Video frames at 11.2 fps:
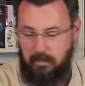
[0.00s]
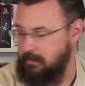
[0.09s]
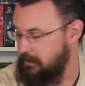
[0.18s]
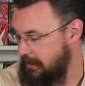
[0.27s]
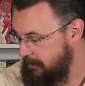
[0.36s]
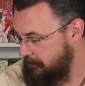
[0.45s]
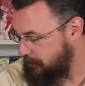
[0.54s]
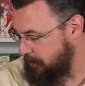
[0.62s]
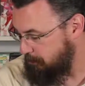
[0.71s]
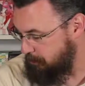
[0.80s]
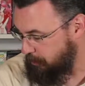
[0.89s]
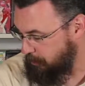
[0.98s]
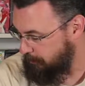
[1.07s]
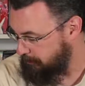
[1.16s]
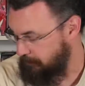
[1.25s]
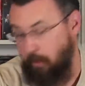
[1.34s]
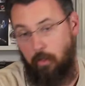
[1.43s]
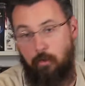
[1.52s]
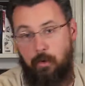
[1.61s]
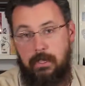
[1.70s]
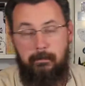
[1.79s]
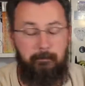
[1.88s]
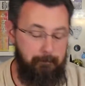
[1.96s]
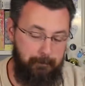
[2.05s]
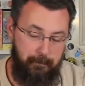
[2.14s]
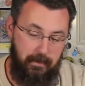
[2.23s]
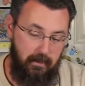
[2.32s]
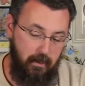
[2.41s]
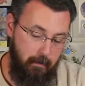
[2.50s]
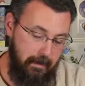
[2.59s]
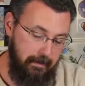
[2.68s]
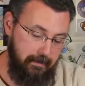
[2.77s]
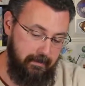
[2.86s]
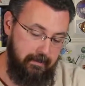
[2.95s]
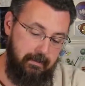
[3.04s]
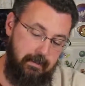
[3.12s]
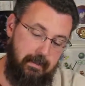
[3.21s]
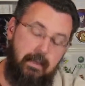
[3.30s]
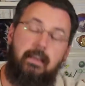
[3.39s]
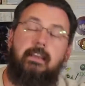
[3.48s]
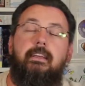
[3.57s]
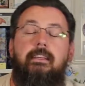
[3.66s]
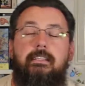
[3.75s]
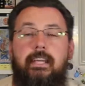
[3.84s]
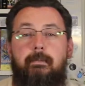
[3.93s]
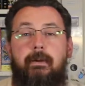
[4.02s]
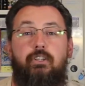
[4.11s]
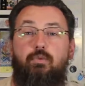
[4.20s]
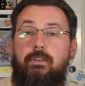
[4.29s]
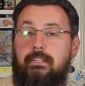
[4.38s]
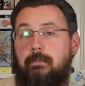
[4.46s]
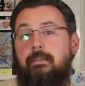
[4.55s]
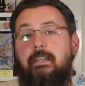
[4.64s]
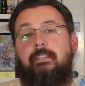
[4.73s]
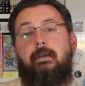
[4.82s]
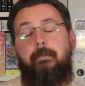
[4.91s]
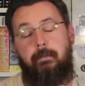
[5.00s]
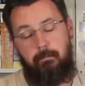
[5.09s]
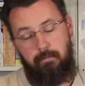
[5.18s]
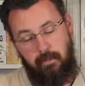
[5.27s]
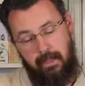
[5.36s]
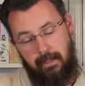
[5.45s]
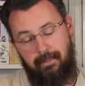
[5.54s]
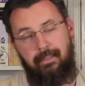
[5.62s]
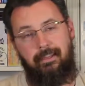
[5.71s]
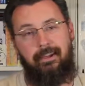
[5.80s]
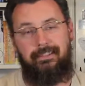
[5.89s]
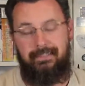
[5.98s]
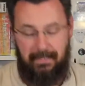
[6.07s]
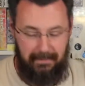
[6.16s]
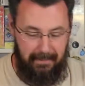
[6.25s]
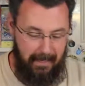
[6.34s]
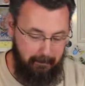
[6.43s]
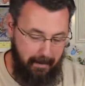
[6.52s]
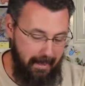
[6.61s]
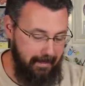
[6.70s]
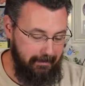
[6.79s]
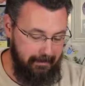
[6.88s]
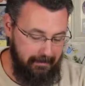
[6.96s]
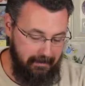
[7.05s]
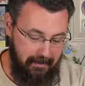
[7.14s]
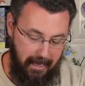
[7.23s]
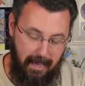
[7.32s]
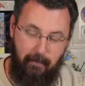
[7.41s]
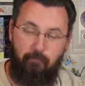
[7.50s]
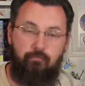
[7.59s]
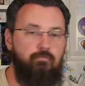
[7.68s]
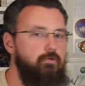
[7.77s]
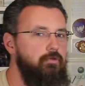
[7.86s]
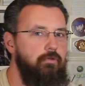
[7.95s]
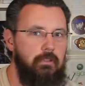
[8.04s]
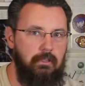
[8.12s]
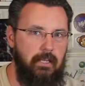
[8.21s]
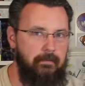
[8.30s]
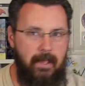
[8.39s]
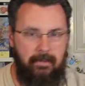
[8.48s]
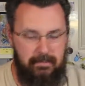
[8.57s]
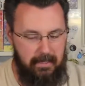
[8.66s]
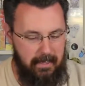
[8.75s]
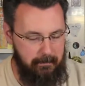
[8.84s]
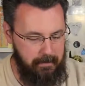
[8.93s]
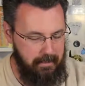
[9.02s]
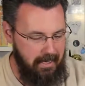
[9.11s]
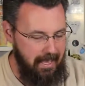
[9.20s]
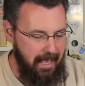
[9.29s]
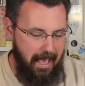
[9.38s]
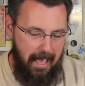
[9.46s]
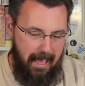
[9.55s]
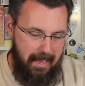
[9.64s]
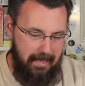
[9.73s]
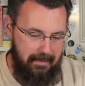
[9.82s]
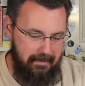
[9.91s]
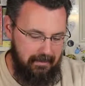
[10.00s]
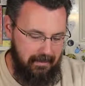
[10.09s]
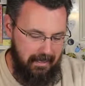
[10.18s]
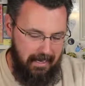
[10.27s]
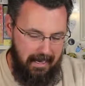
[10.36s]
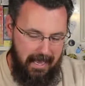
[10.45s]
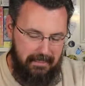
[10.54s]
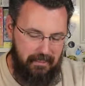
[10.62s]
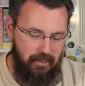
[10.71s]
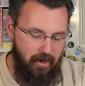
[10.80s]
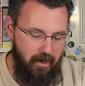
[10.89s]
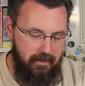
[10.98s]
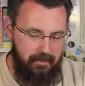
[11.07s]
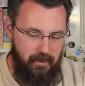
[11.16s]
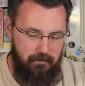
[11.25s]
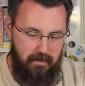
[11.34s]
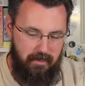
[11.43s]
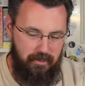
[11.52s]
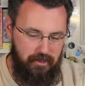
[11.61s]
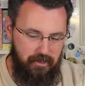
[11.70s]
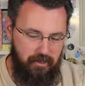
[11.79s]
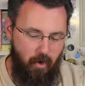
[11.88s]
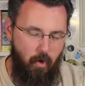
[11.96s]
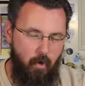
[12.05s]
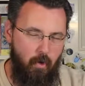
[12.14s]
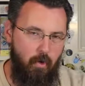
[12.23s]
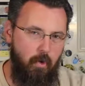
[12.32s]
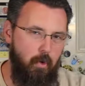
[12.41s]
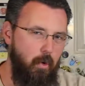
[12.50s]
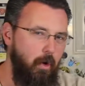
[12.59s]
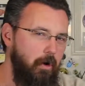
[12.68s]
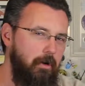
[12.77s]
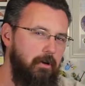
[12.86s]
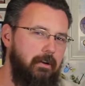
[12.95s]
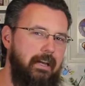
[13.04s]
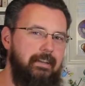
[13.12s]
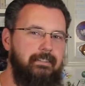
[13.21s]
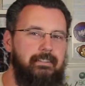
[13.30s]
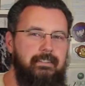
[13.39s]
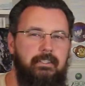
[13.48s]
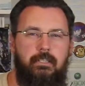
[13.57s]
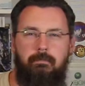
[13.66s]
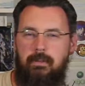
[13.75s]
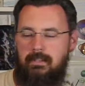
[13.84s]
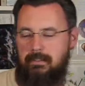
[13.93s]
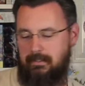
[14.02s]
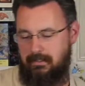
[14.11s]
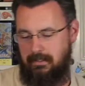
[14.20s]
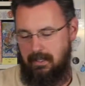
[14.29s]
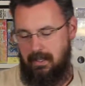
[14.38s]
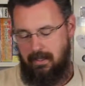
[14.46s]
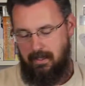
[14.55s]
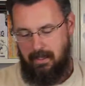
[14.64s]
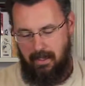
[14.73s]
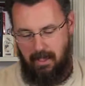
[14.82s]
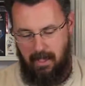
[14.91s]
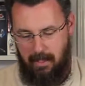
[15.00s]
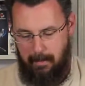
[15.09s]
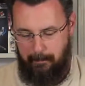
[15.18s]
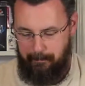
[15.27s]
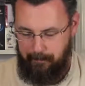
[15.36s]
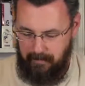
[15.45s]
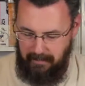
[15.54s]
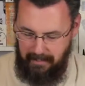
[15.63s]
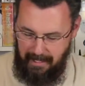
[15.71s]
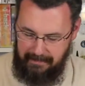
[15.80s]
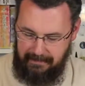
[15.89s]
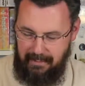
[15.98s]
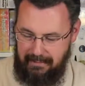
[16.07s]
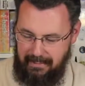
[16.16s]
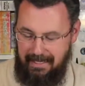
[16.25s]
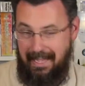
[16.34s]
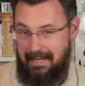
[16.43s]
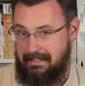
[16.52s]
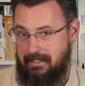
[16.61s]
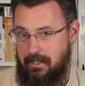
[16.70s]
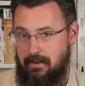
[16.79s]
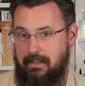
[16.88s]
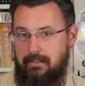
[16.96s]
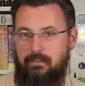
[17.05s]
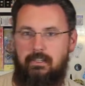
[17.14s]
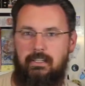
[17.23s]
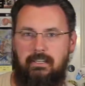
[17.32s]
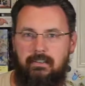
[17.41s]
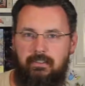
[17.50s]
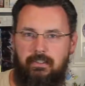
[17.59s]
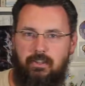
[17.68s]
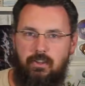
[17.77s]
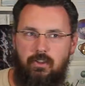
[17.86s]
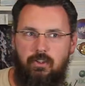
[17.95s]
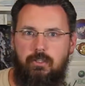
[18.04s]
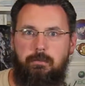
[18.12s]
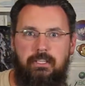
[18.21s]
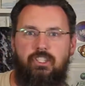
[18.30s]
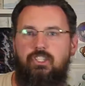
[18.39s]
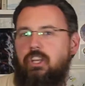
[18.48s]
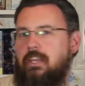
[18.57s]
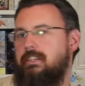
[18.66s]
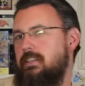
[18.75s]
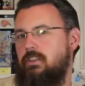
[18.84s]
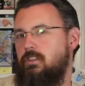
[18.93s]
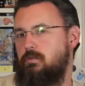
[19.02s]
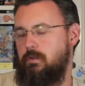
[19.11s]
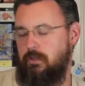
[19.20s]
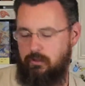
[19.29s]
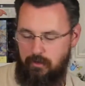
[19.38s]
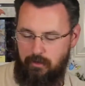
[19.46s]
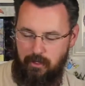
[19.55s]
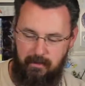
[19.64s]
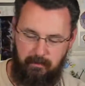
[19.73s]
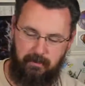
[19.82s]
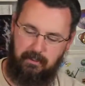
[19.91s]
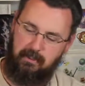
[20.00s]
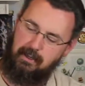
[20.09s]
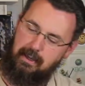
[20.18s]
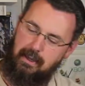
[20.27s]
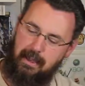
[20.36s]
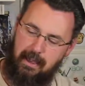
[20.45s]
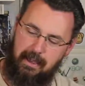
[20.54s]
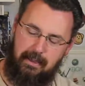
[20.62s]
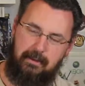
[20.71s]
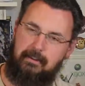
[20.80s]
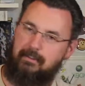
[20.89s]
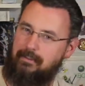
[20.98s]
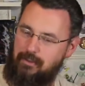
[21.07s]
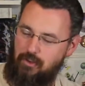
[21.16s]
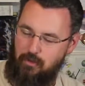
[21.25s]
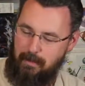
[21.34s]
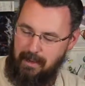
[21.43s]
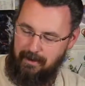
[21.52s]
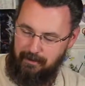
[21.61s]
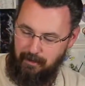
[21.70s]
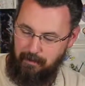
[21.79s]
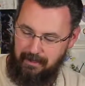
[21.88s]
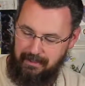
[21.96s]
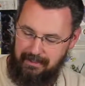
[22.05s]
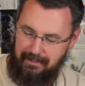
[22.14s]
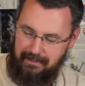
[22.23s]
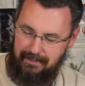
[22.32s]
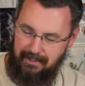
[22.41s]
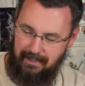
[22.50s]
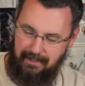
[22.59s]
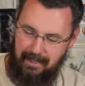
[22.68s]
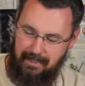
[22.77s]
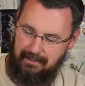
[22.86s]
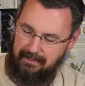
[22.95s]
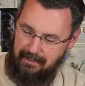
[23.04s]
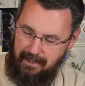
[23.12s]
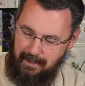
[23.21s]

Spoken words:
Okay, number 3 on my list is a game I just recently picked up. I've been playing a lot. It's a game by Atlas. I love Atlas games, and it's not so much horror as suspense. It does get kind of scary because something's chasing you in your dreams, and you may already know what it is, and that's